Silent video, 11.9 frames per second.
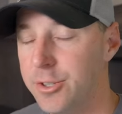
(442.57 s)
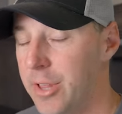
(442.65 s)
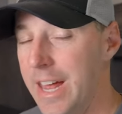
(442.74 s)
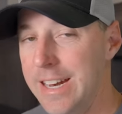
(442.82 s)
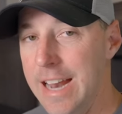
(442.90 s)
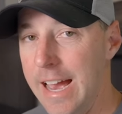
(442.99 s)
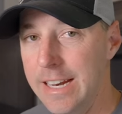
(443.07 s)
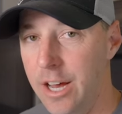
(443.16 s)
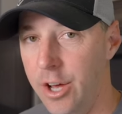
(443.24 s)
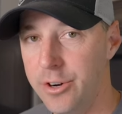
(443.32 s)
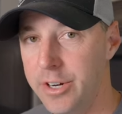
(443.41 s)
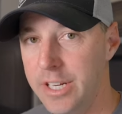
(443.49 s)
So that
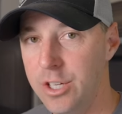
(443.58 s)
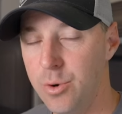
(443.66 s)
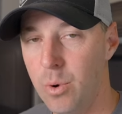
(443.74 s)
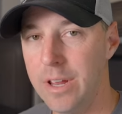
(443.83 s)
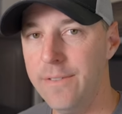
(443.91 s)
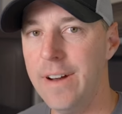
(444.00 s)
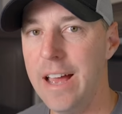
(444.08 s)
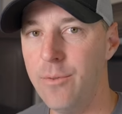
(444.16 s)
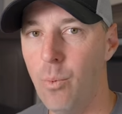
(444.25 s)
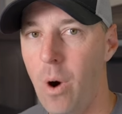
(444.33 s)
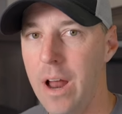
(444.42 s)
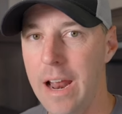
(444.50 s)

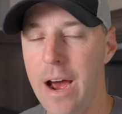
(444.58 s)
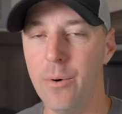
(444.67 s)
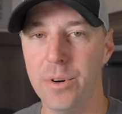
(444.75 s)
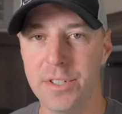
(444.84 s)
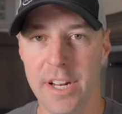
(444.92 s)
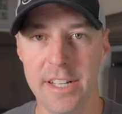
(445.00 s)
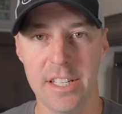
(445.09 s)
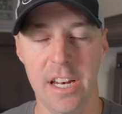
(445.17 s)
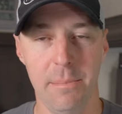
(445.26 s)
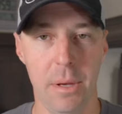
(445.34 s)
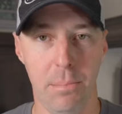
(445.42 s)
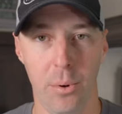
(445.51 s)
925 watt hours that it's
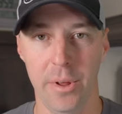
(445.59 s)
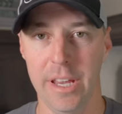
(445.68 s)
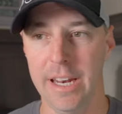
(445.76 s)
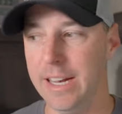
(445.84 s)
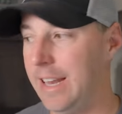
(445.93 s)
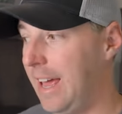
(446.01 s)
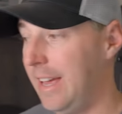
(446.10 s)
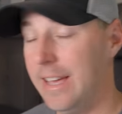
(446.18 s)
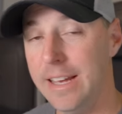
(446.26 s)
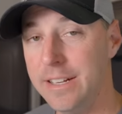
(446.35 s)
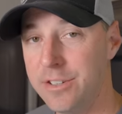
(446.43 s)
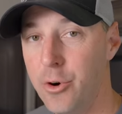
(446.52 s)
gonna be pulling in a day
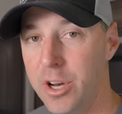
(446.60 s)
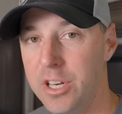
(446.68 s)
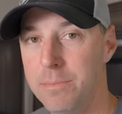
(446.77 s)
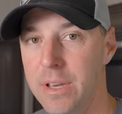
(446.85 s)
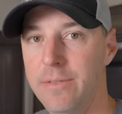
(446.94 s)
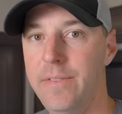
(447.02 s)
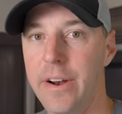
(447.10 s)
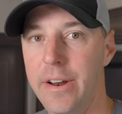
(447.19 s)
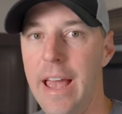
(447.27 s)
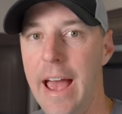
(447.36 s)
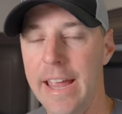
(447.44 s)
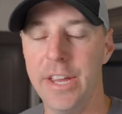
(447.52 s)
is going to be
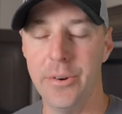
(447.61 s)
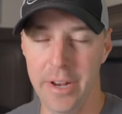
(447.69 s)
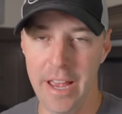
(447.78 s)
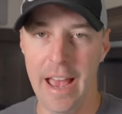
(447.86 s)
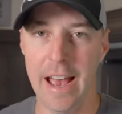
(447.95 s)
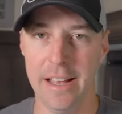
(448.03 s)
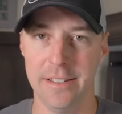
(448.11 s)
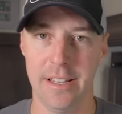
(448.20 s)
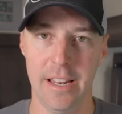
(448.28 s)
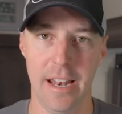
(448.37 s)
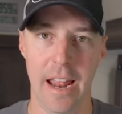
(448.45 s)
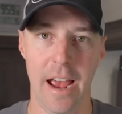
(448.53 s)
very accurate as
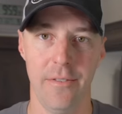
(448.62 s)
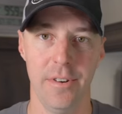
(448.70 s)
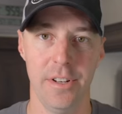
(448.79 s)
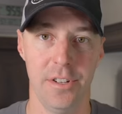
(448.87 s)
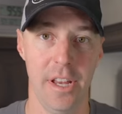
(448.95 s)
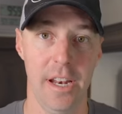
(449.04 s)
an average.